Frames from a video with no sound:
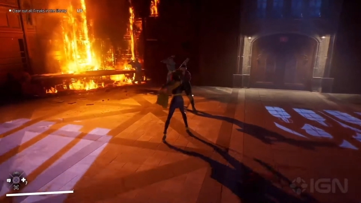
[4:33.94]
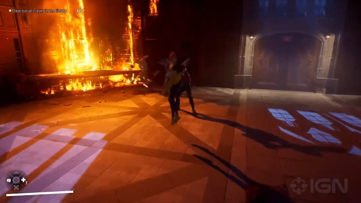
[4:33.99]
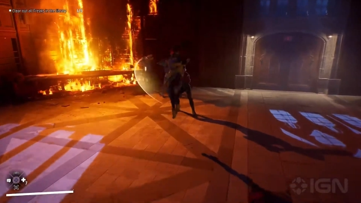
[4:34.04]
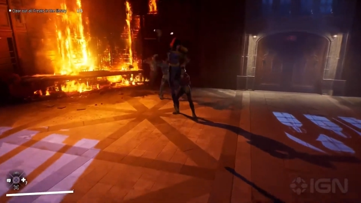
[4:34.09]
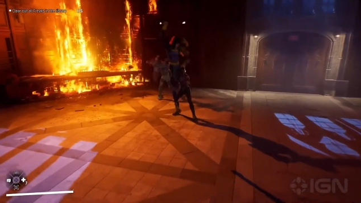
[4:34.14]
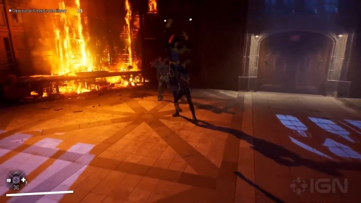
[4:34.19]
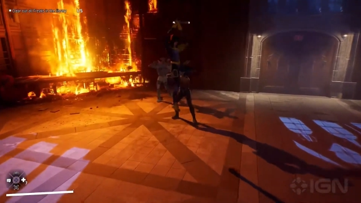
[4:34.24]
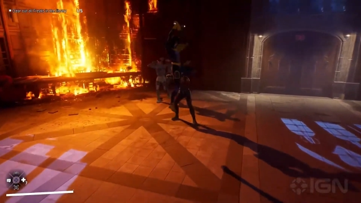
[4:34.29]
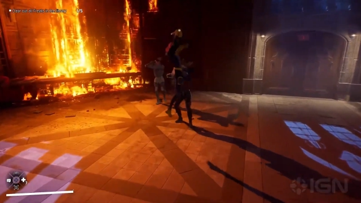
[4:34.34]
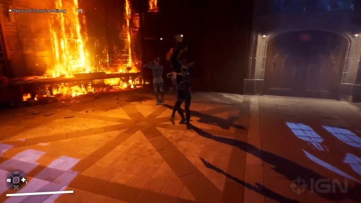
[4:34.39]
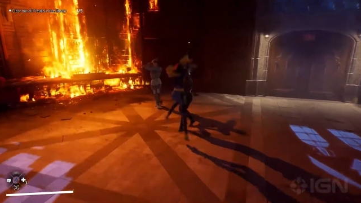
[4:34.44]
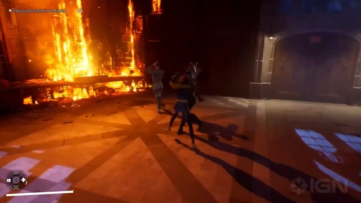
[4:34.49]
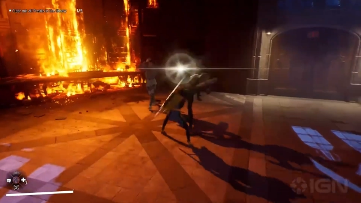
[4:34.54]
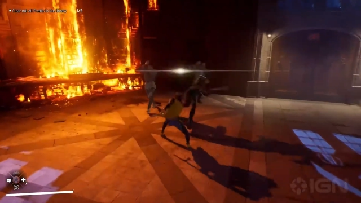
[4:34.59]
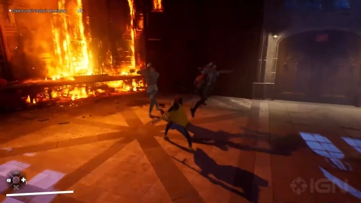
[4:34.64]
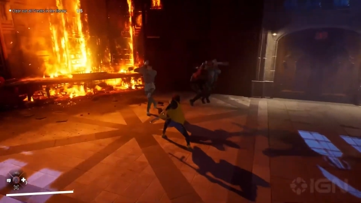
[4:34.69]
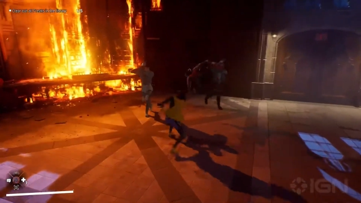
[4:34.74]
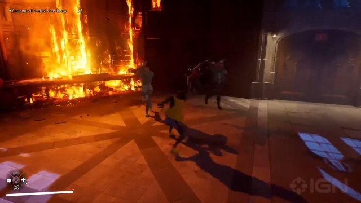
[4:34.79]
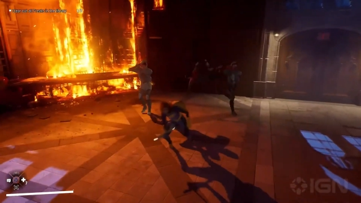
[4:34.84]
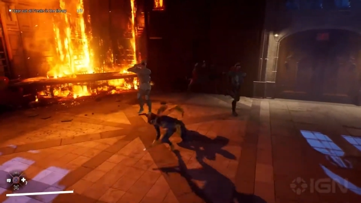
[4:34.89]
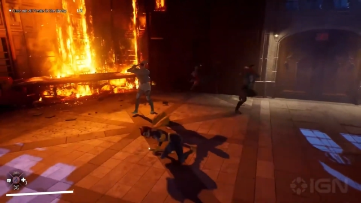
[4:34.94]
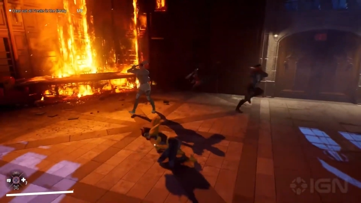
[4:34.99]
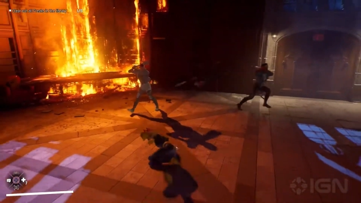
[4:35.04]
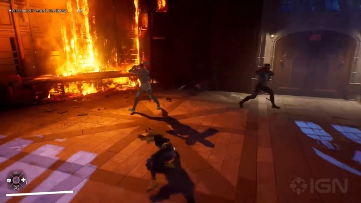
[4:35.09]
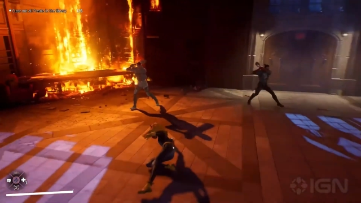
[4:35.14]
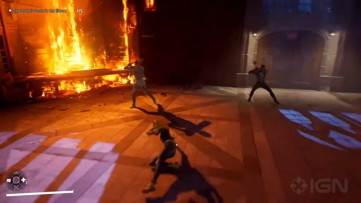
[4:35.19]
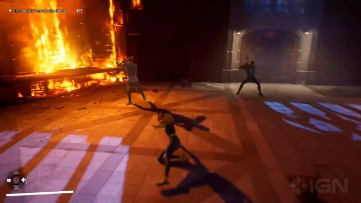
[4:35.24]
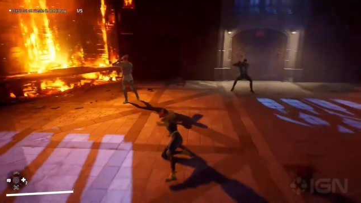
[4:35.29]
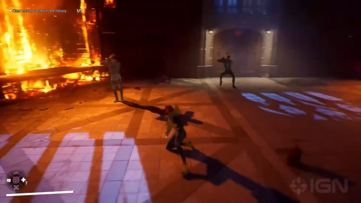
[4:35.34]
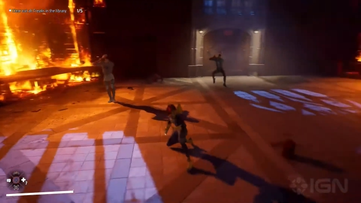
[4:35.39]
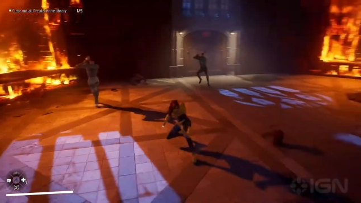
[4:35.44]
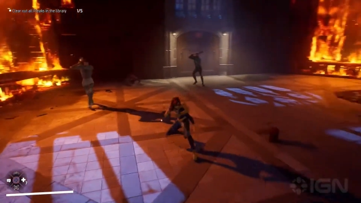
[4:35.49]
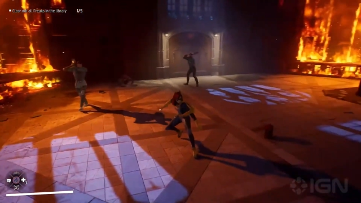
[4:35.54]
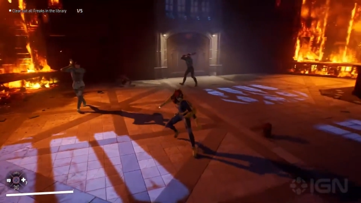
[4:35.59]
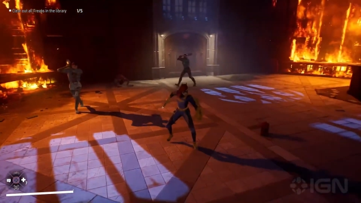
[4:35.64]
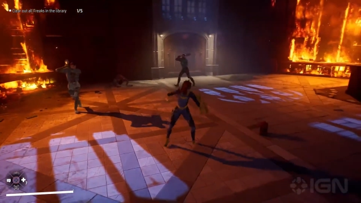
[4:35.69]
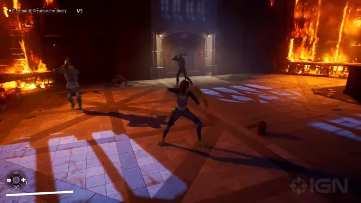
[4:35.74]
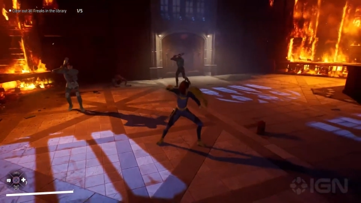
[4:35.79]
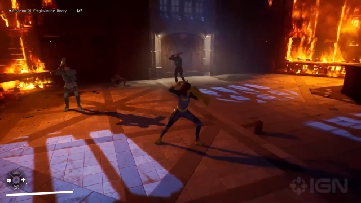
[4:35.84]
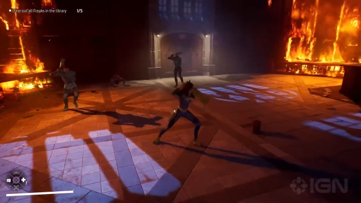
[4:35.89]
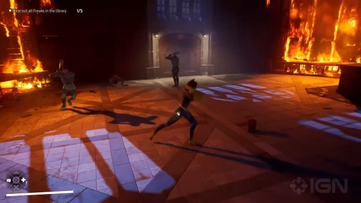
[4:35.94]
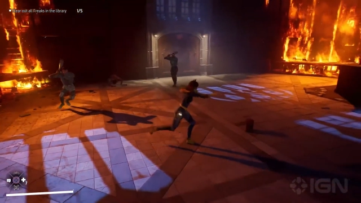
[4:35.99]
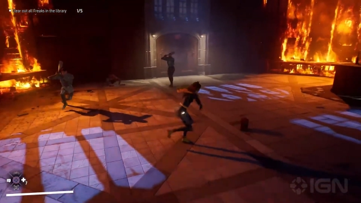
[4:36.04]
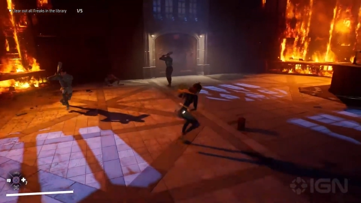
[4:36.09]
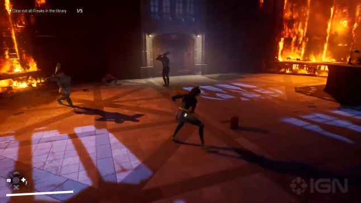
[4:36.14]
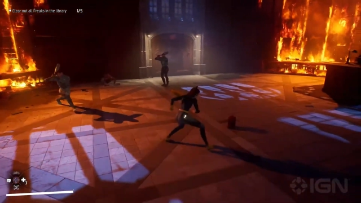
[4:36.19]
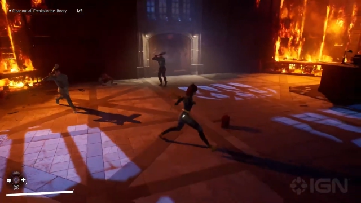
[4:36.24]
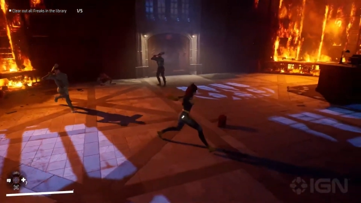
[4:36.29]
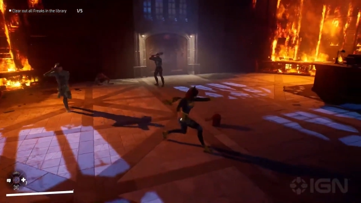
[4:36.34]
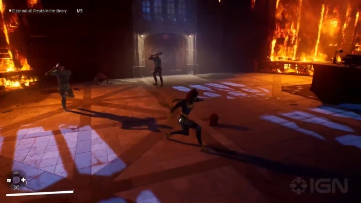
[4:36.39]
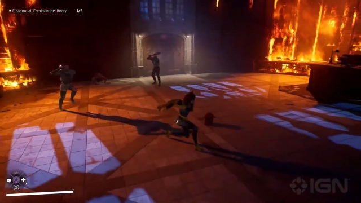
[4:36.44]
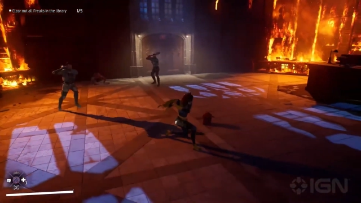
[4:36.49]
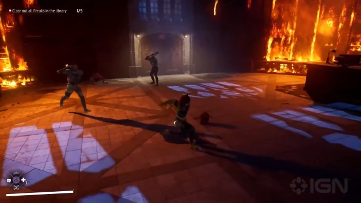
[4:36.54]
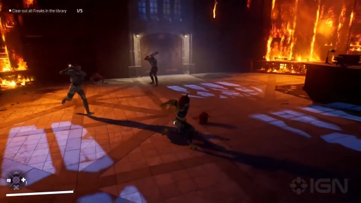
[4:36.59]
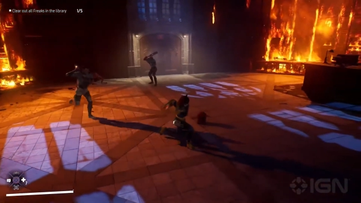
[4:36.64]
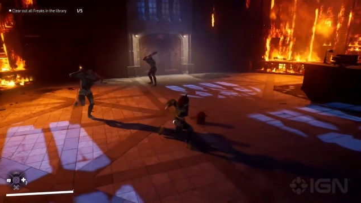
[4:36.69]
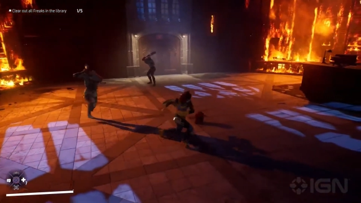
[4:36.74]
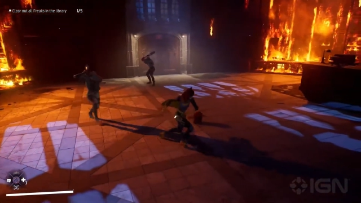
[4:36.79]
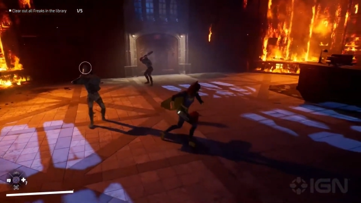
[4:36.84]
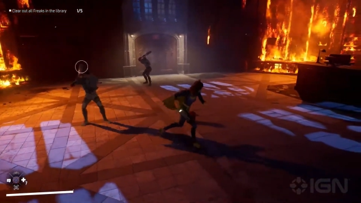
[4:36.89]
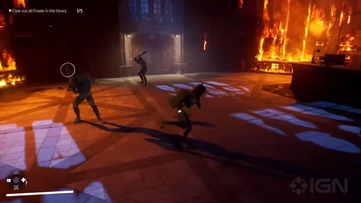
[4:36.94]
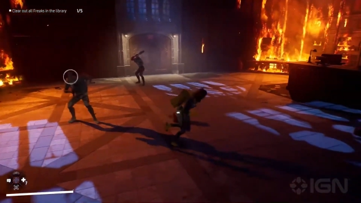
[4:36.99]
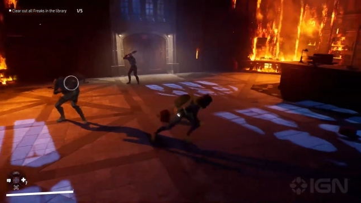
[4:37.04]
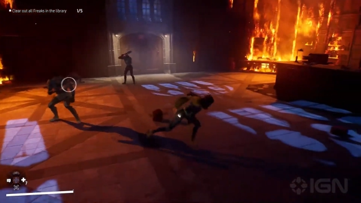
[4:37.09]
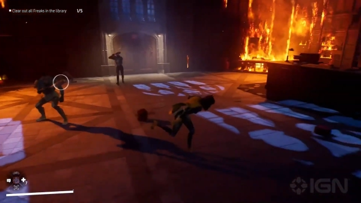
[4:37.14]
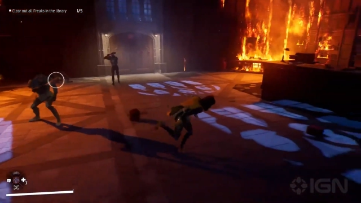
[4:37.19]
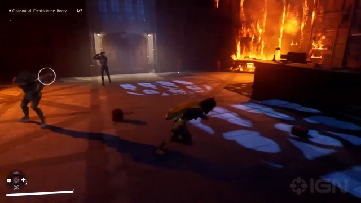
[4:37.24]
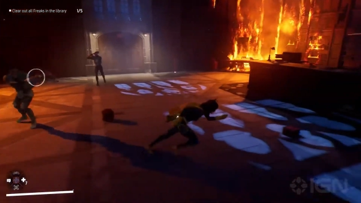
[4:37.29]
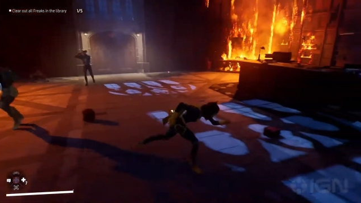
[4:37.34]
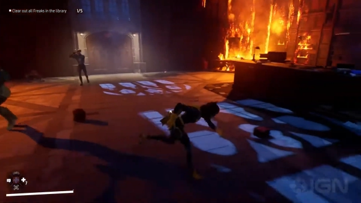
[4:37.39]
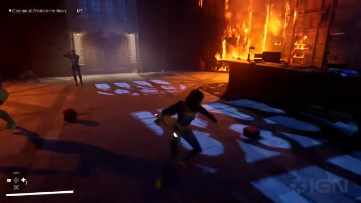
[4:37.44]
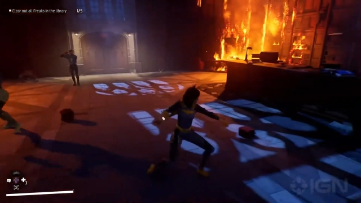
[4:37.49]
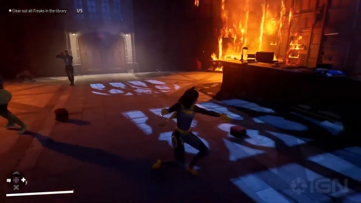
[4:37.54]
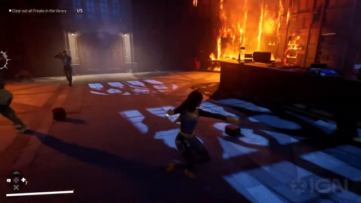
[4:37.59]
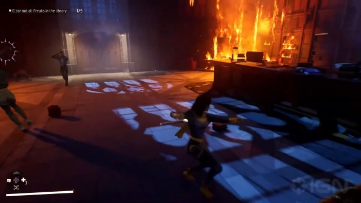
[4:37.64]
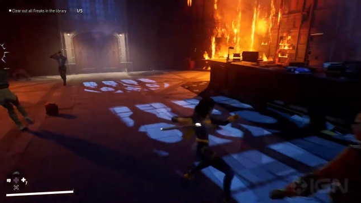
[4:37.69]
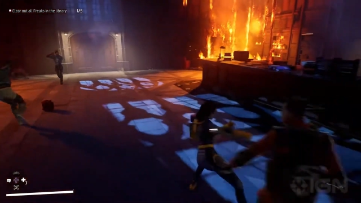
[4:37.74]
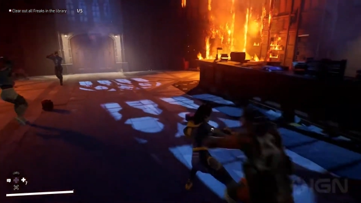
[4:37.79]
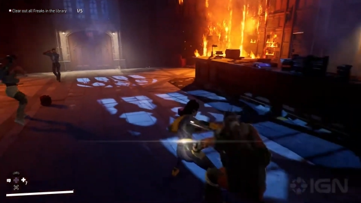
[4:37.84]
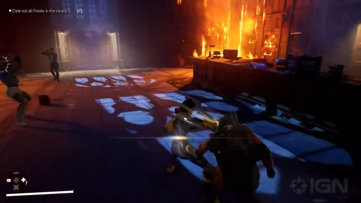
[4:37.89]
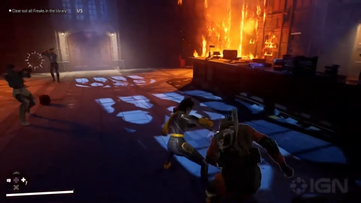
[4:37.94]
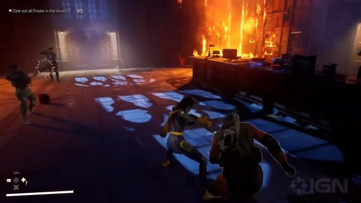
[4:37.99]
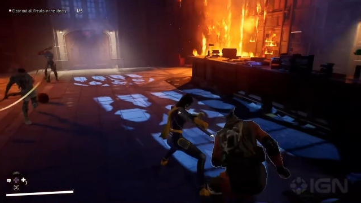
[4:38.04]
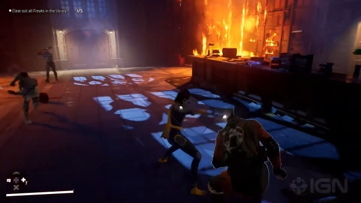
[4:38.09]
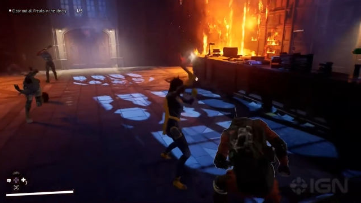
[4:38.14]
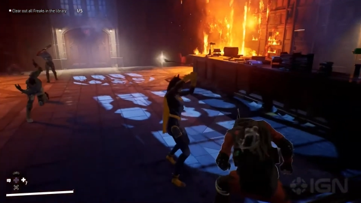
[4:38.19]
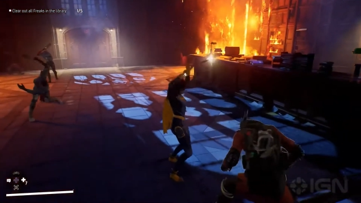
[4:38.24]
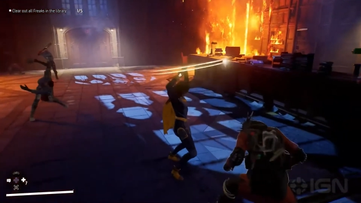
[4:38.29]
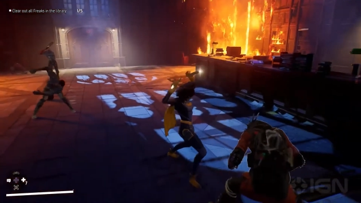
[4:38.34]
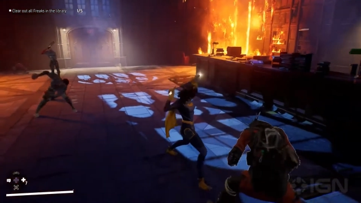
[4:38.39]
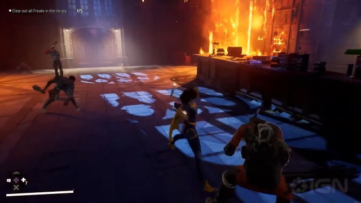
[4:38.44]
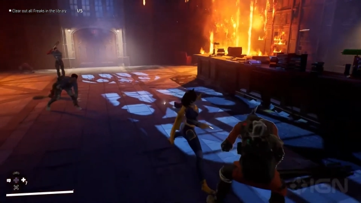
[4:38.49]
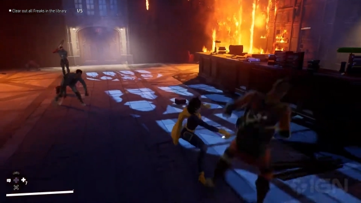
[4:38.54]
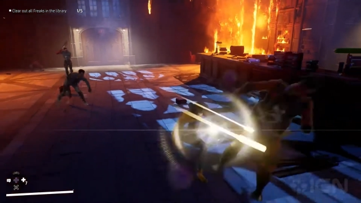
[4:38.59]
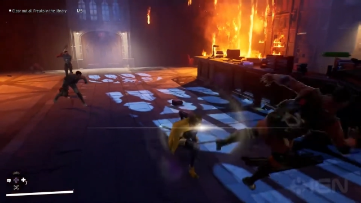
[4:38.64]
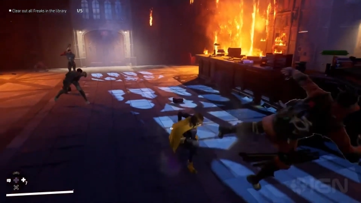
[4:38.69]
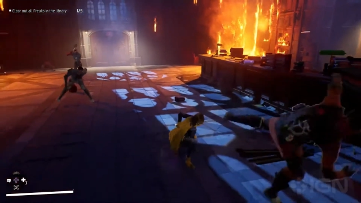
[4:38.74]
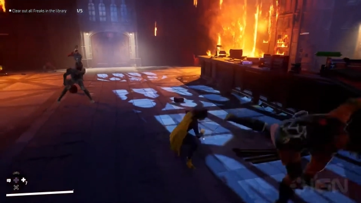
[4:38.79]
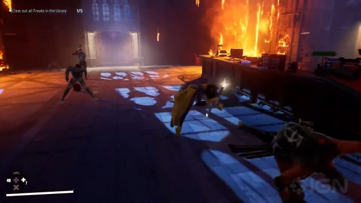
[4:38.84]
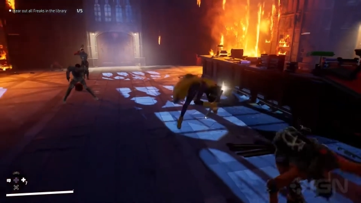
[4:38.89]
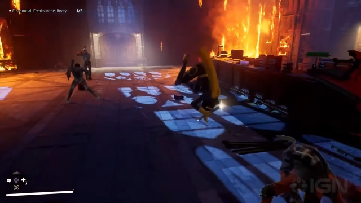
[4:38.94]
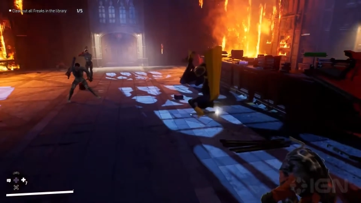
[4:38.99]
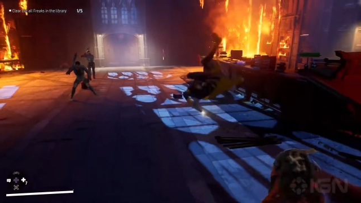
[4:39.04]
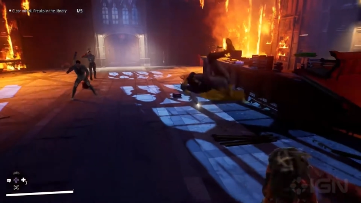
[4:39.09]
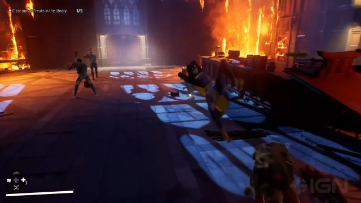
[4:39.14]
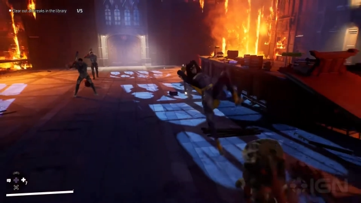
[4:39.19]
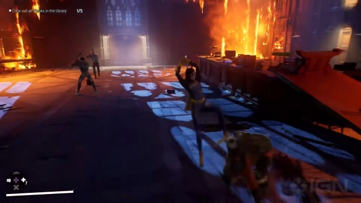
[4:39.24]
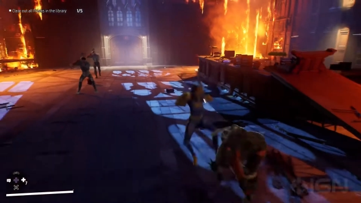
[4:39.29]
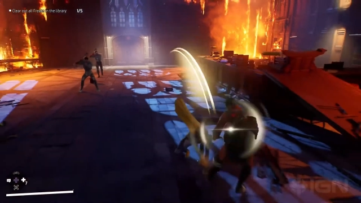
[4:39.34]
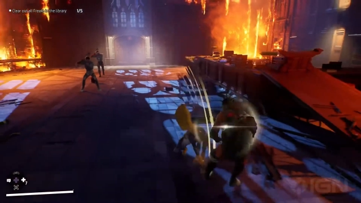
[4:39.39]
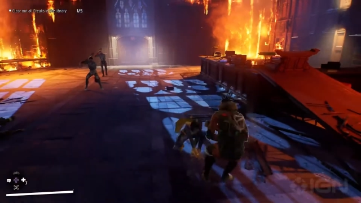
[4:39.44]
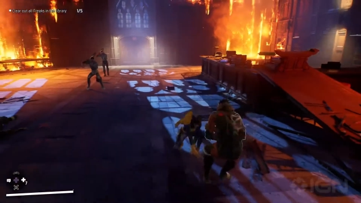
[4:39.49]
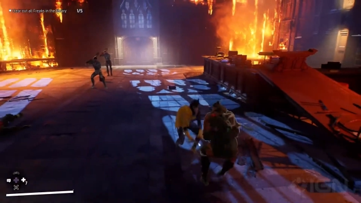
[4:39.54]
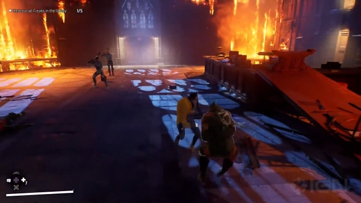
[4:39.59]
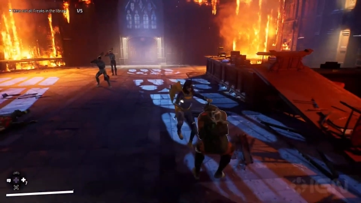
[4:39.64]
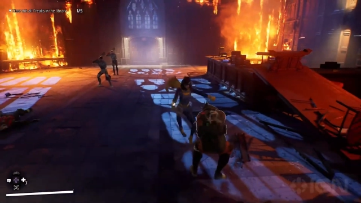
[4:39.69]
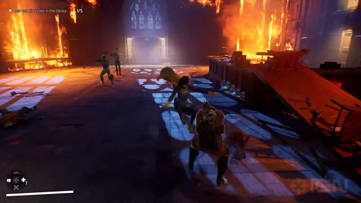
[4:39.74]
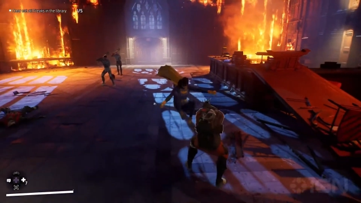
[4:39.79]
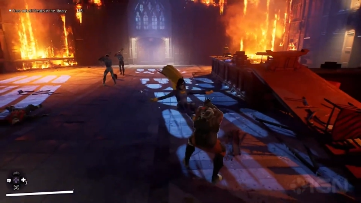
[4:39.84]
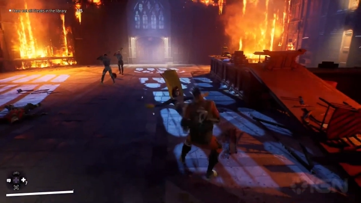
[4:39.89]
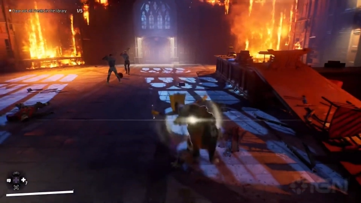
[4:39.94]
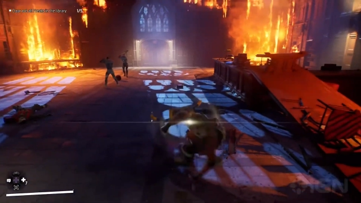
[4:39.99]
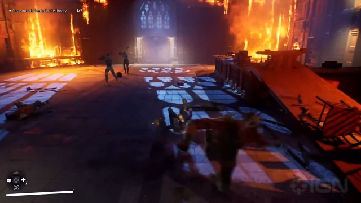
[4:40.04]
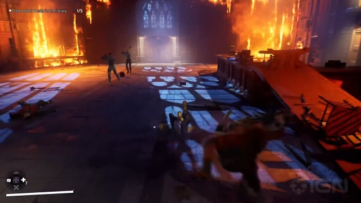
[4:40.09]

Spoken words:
No face is visible, so there are no lips to read.